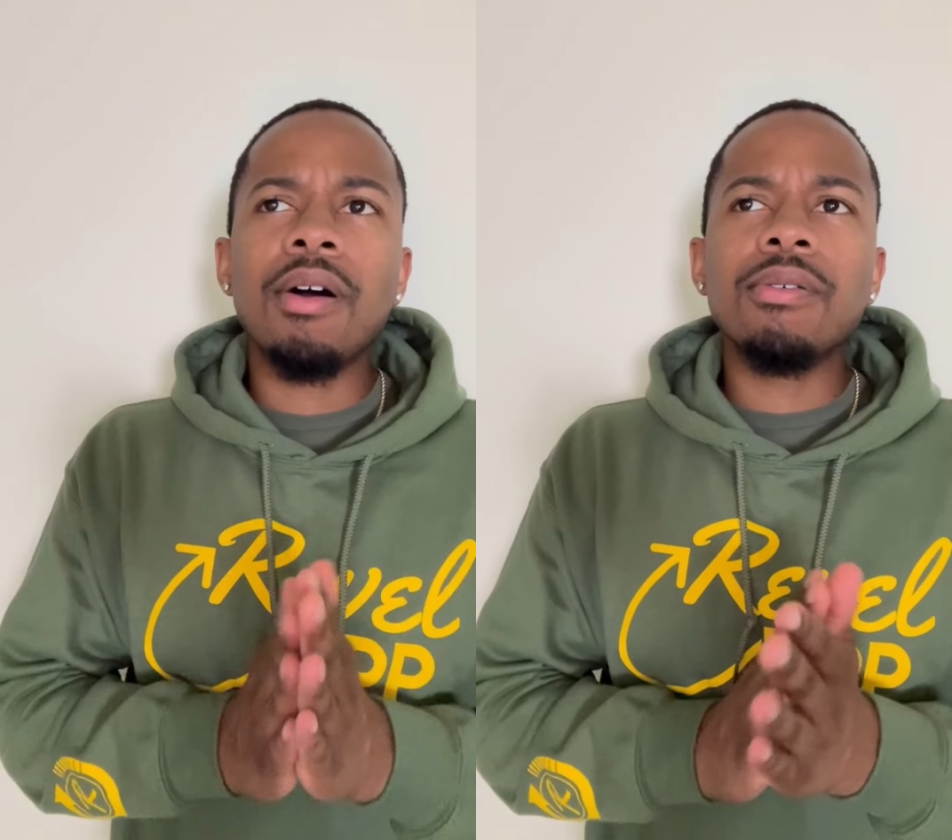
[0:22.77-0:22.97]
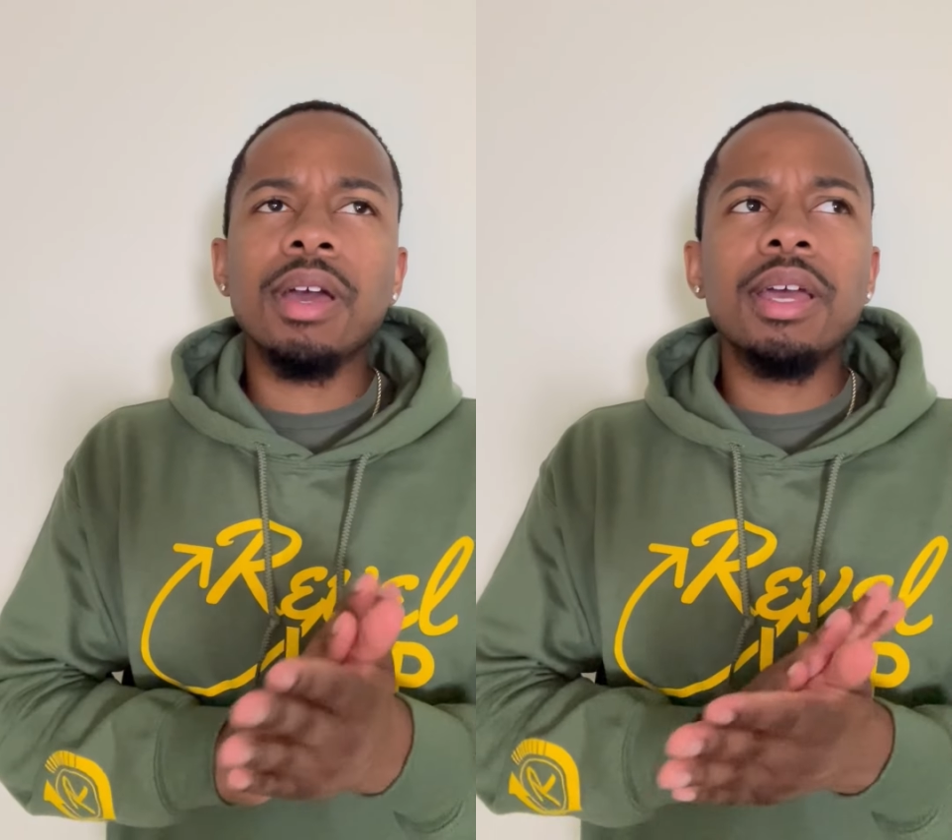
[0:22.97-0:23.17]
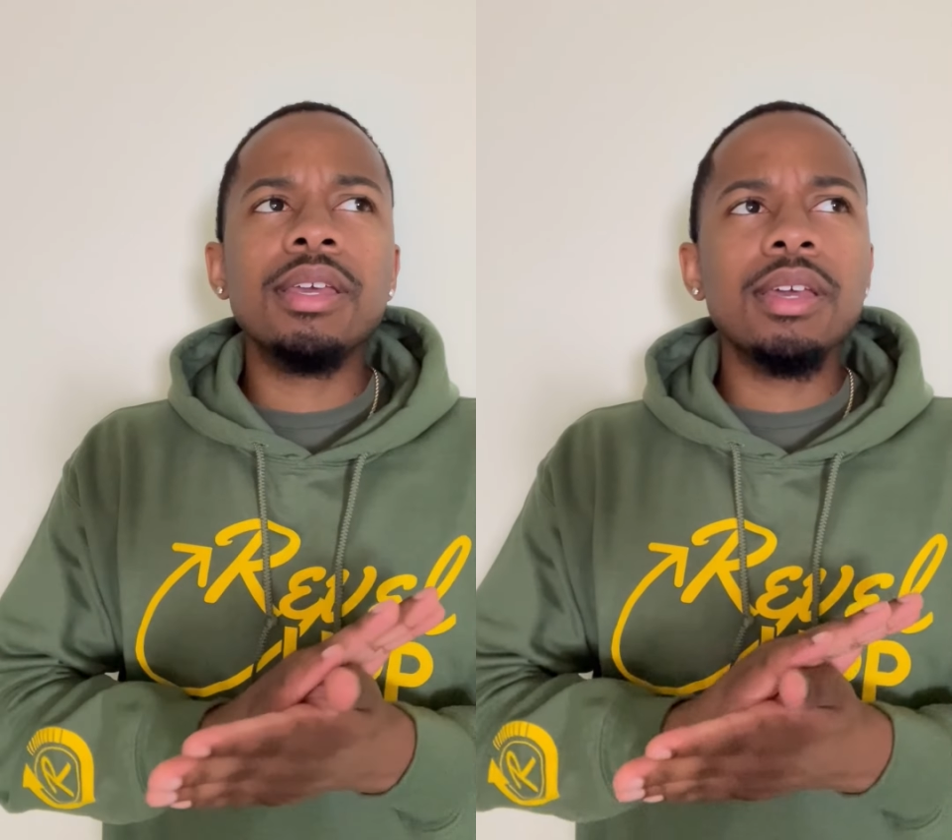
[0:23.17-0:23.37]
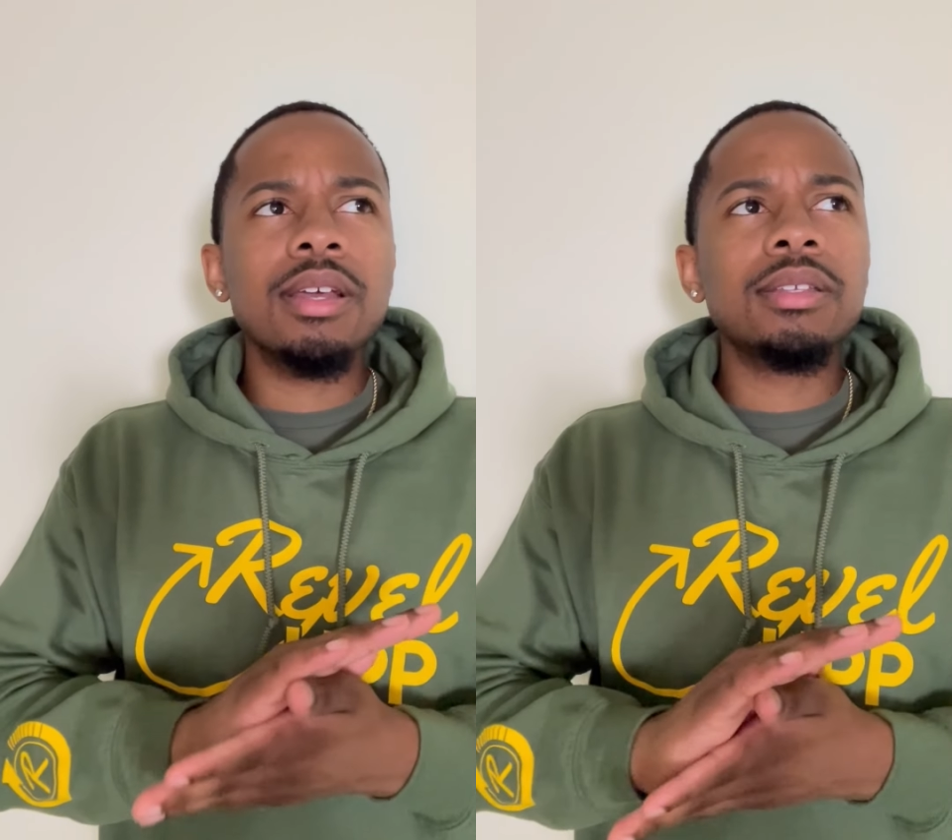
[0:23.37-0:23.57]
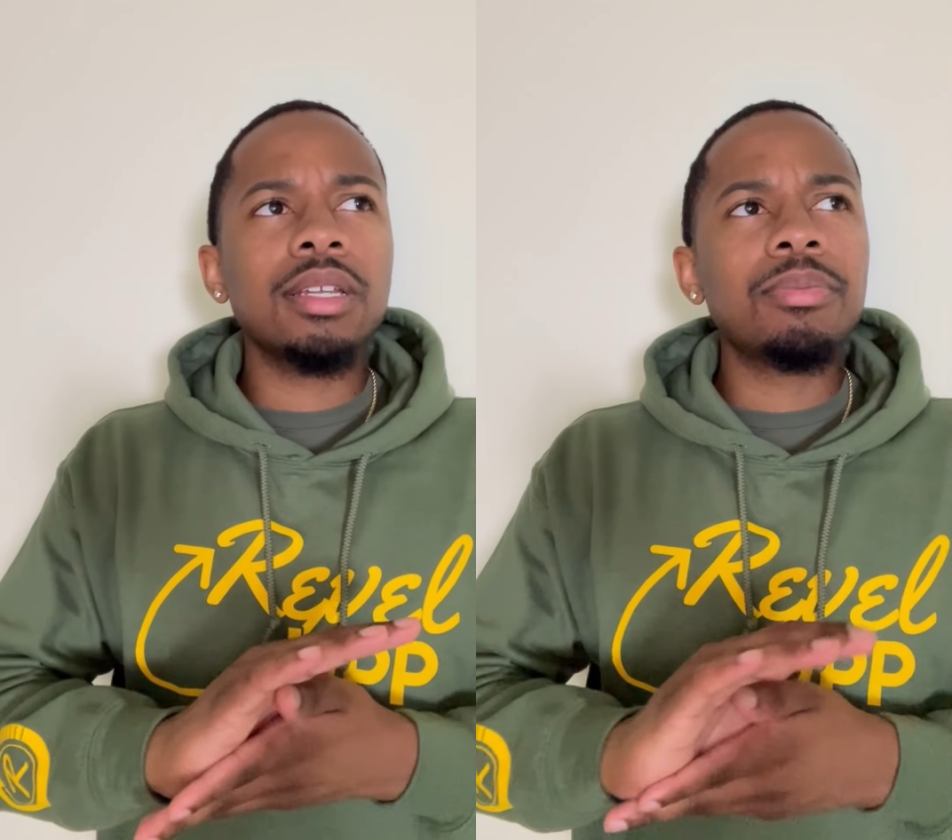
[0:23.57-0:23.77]
Okay, yeah,
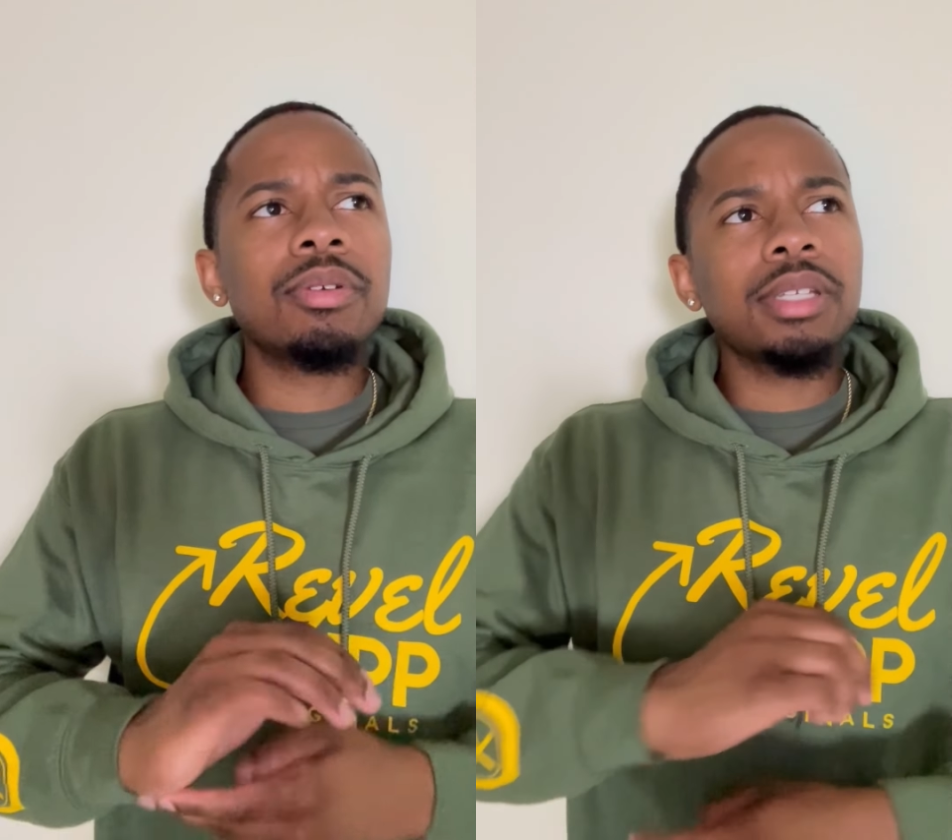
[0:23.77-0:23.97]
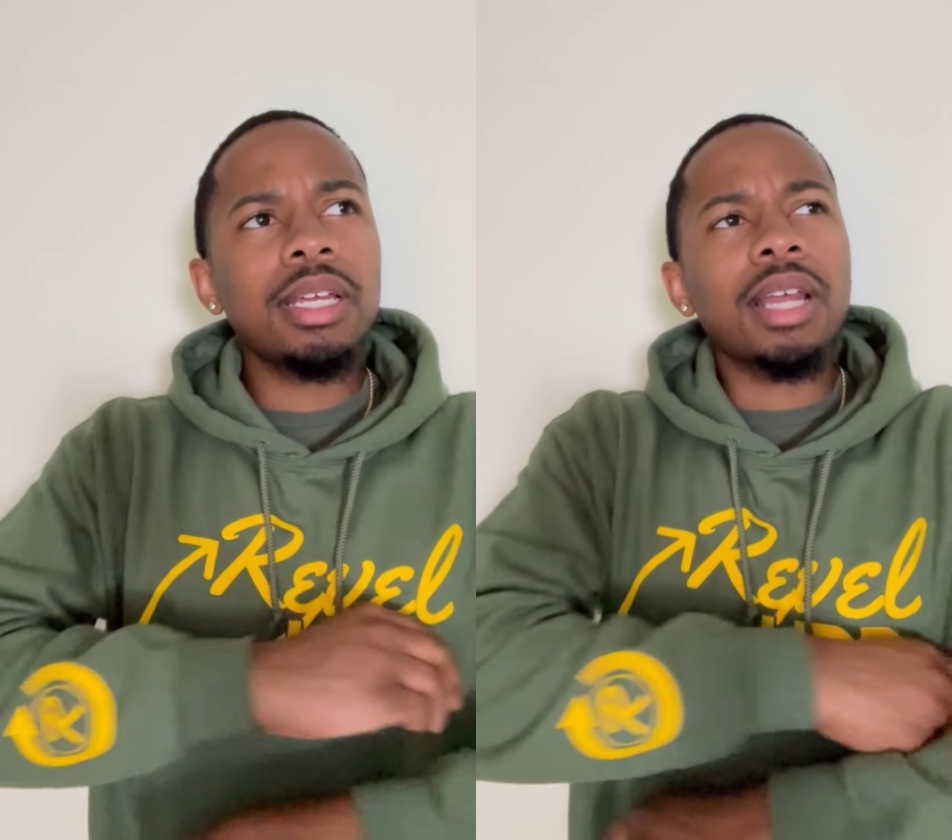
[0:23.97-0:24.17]
teleportation.